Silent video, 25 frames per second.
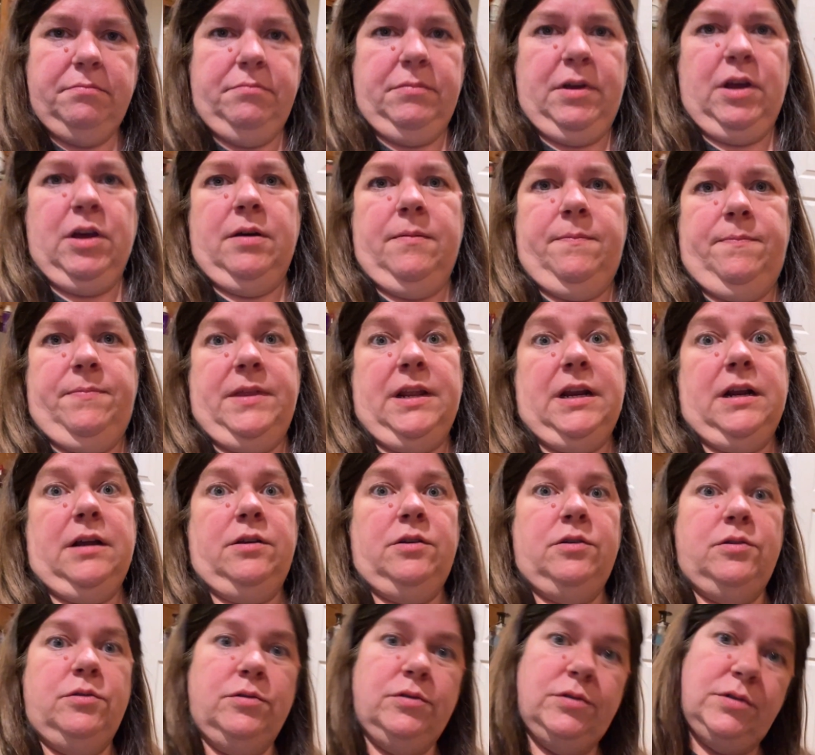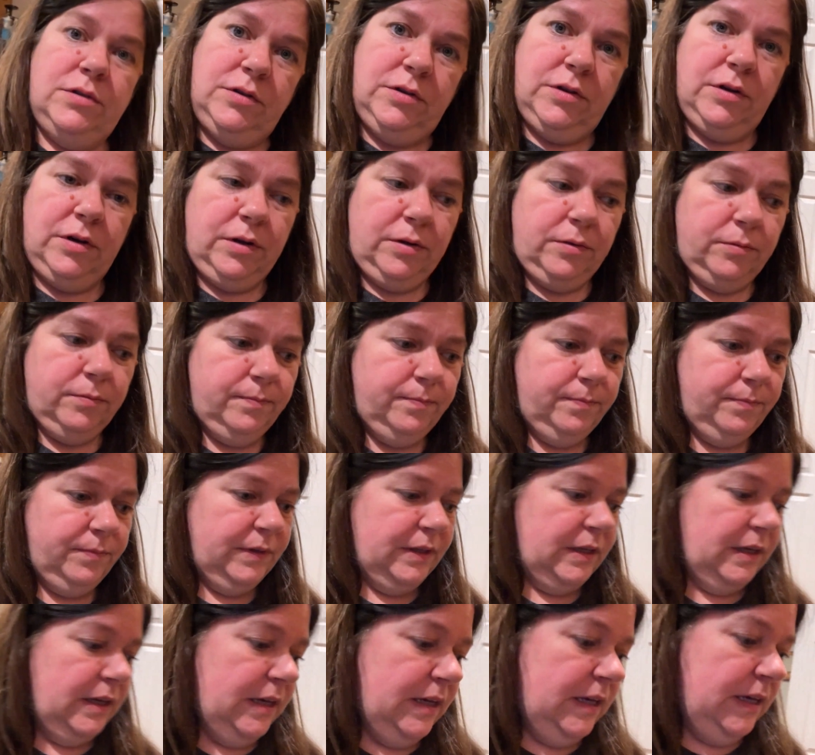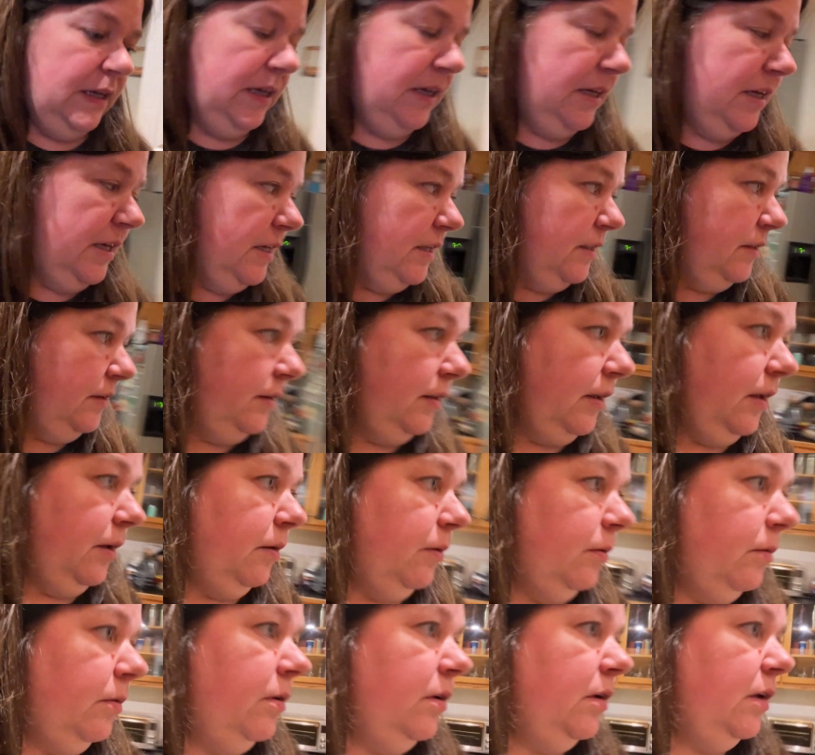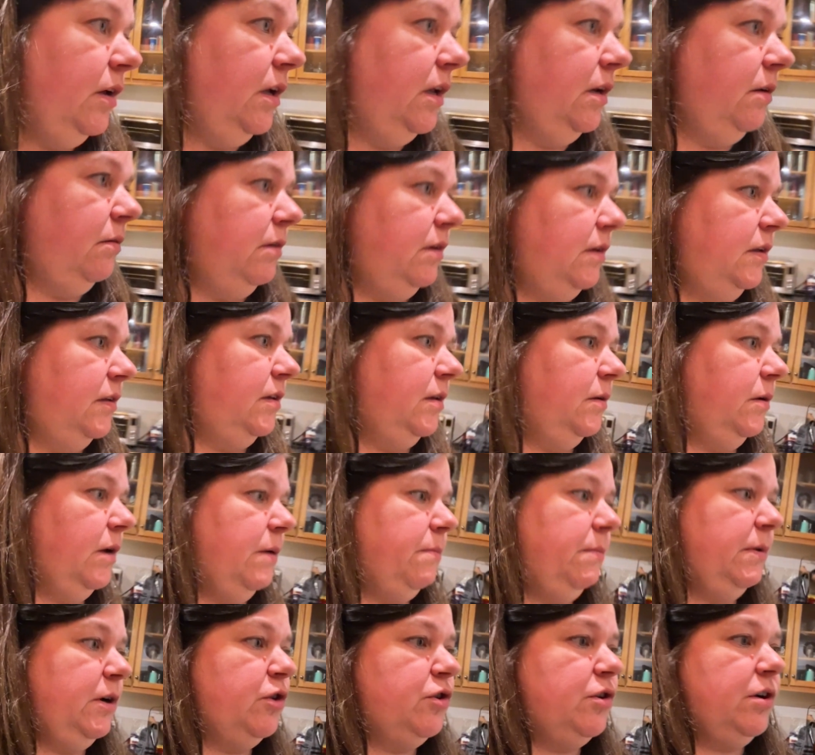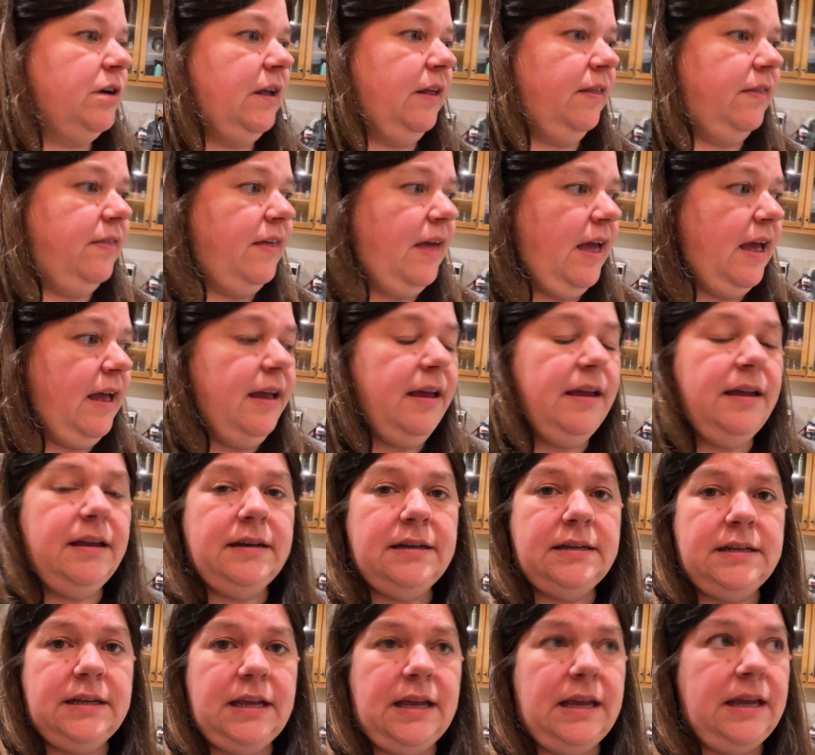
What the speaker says: cup that I use, you know. And so anyways, I'm gonna drink that.